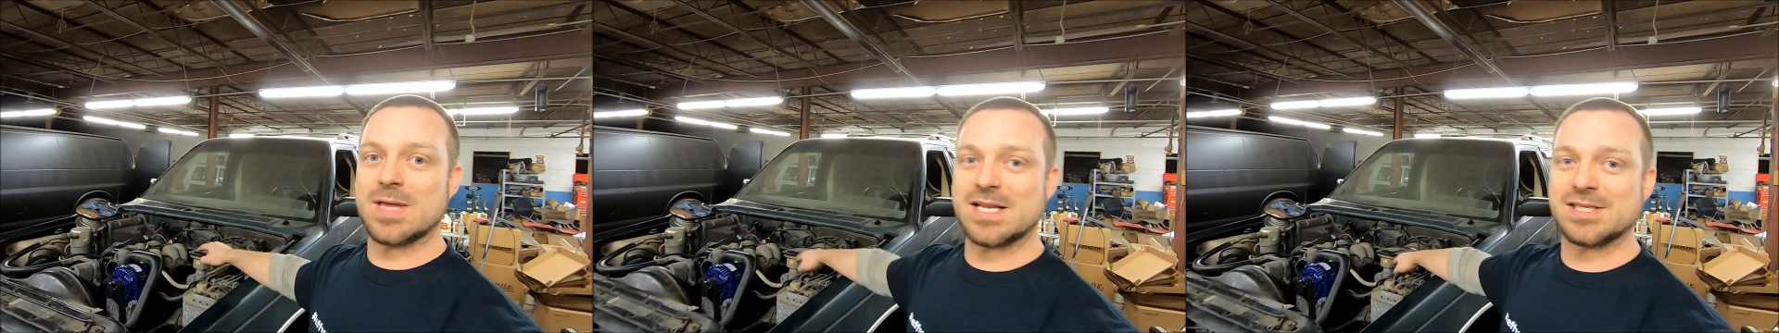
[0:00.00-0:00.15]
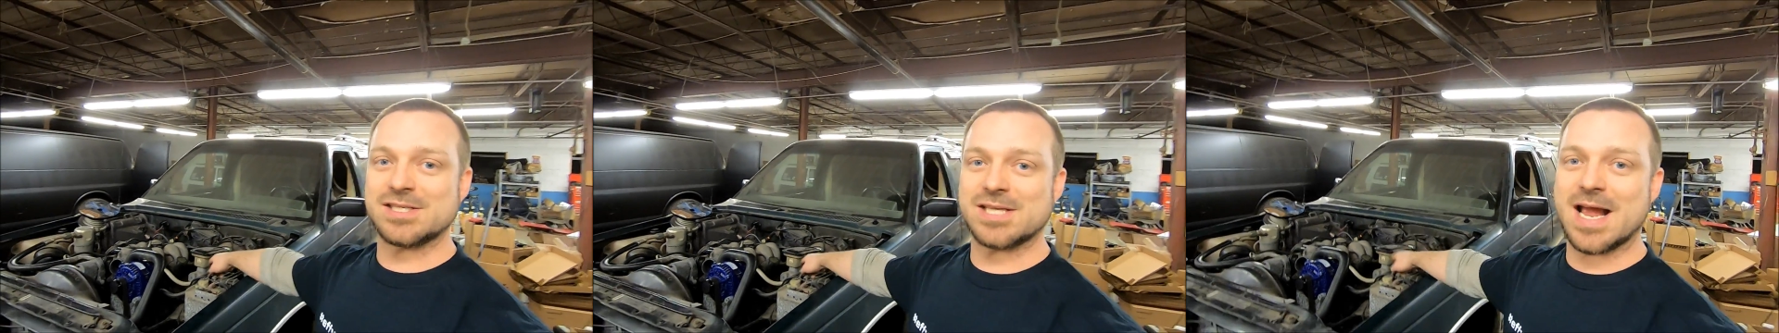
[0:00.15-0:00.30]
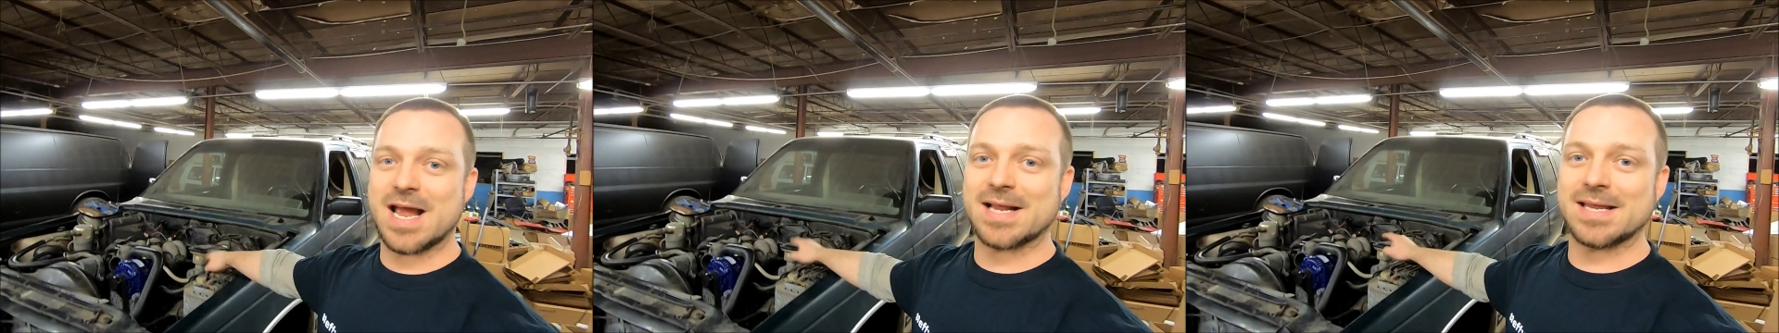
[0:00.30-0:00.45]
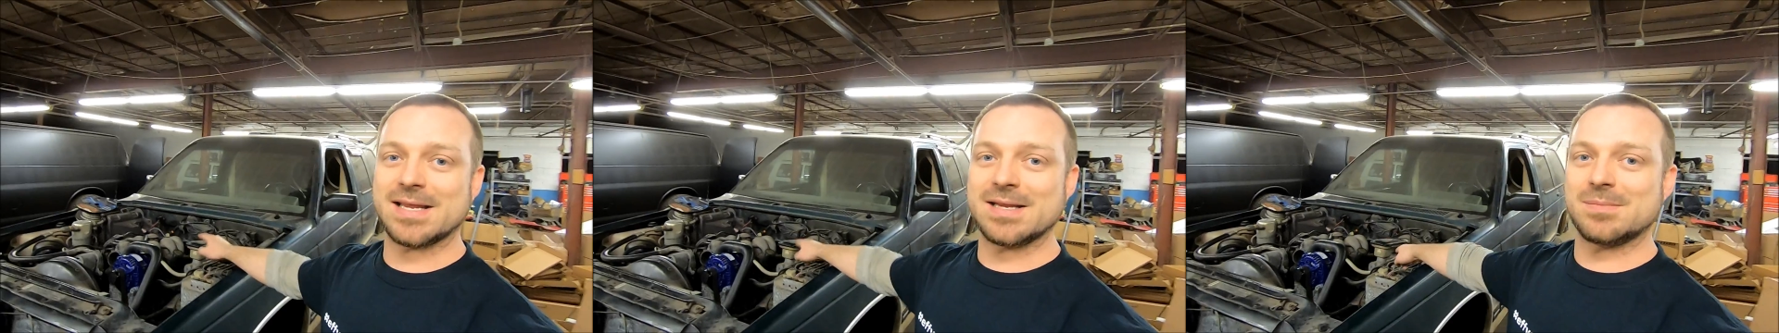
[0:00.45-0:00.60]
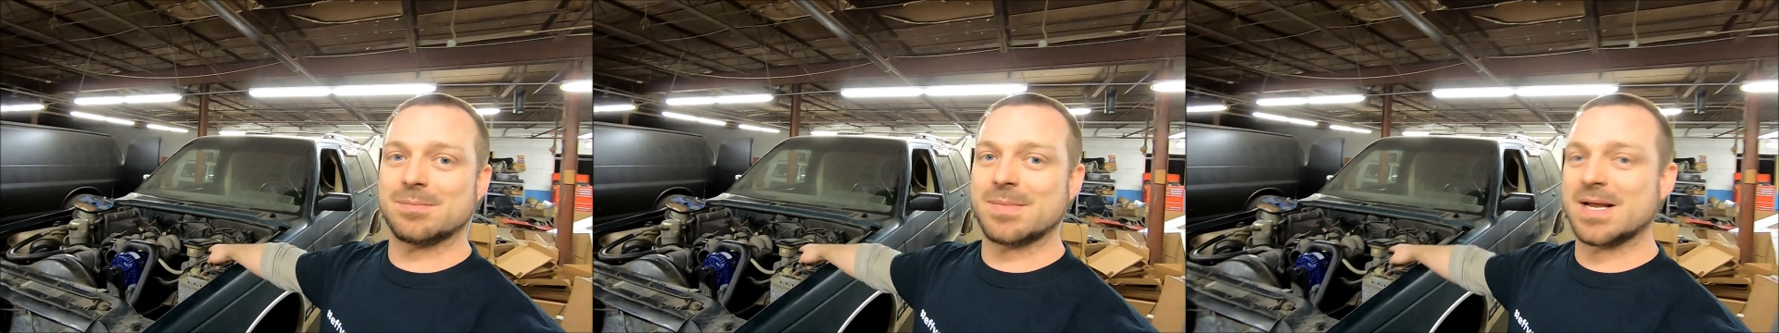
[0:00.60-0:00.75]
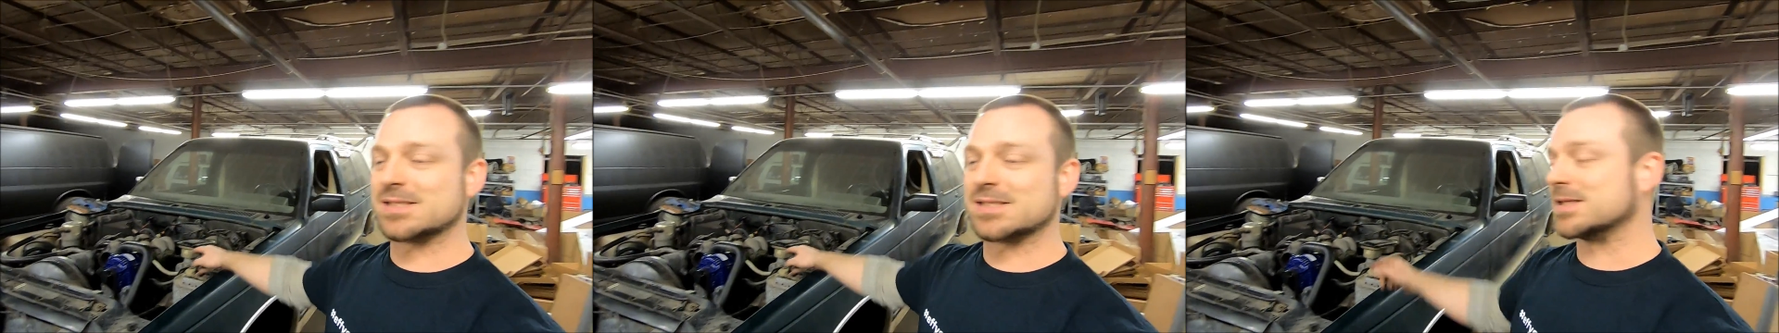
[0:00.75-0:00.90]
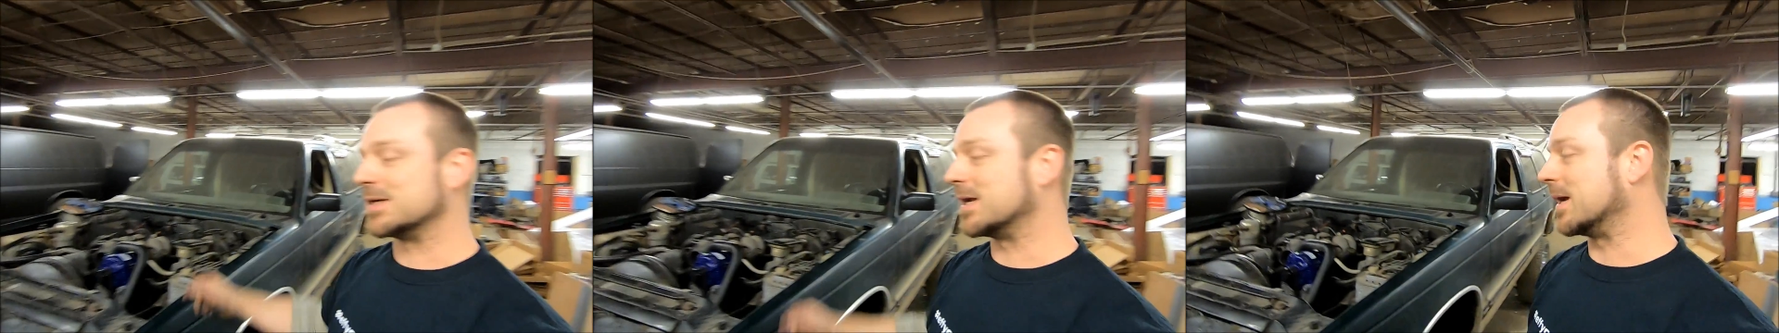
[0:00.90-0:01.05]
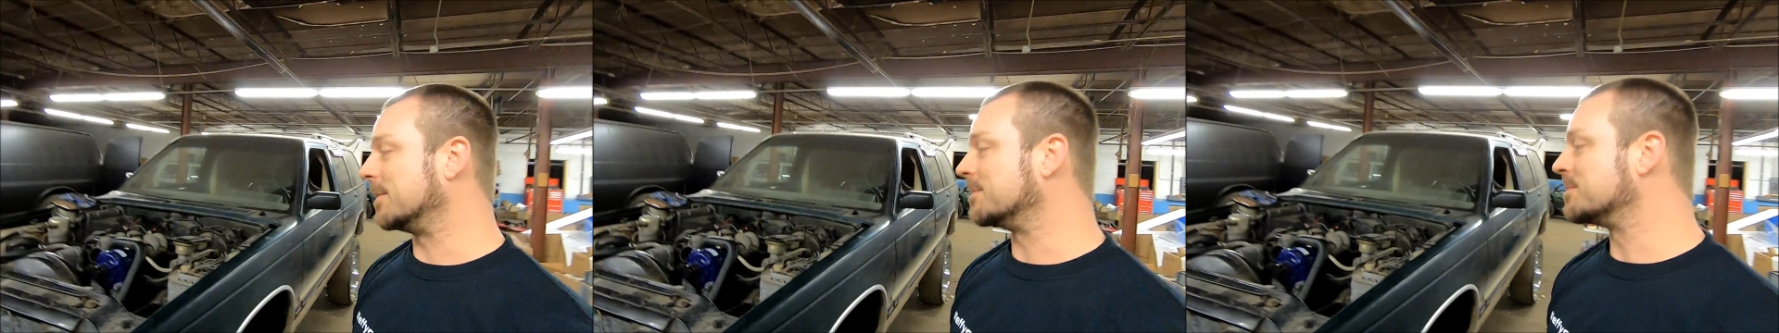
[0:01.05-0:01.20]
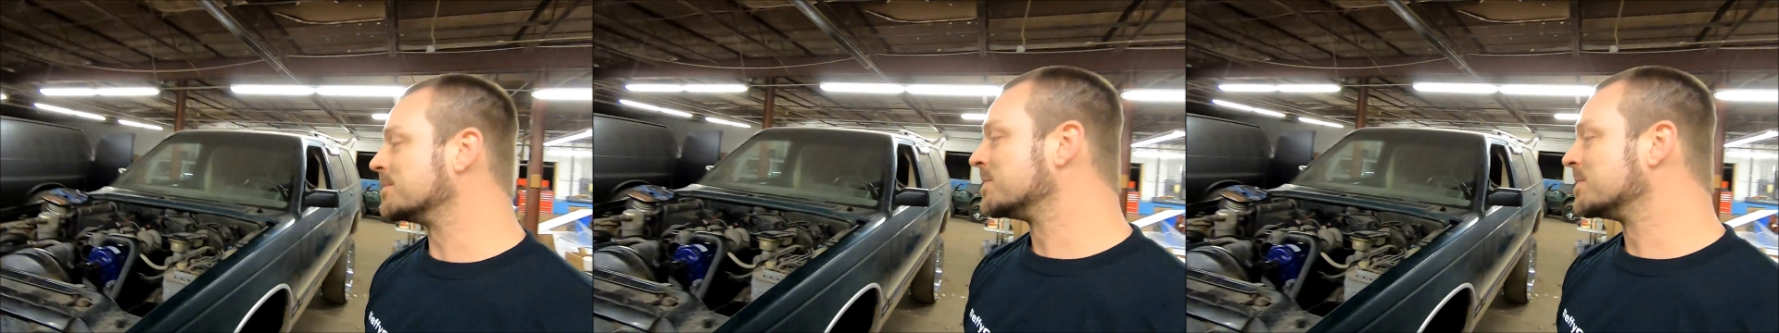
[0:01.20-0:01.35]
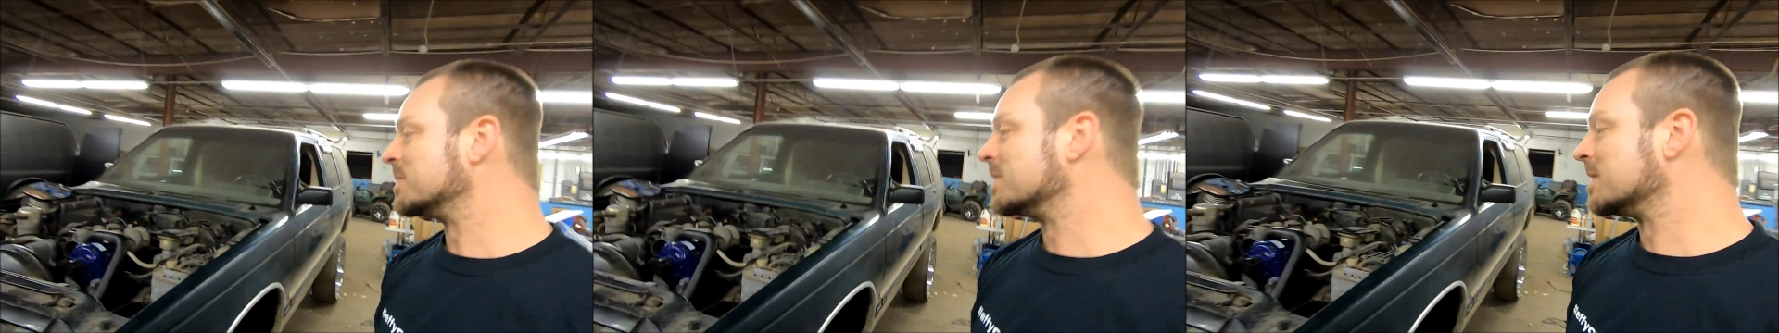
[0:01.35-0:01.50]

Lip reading: that jacket and mess it up.